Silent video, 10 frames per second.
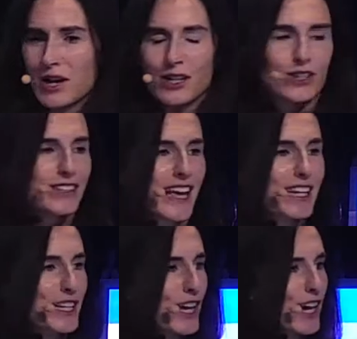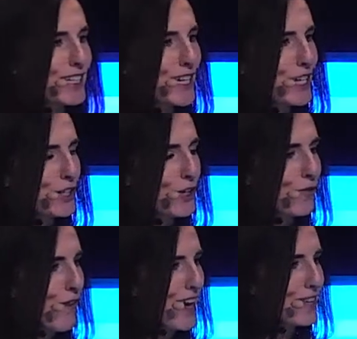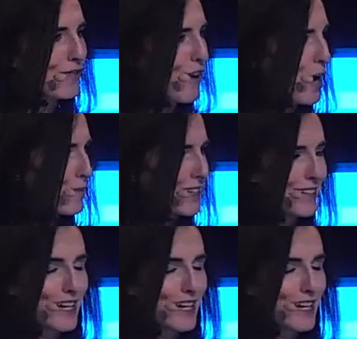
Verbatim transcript: You're selling the idea to your friends and family to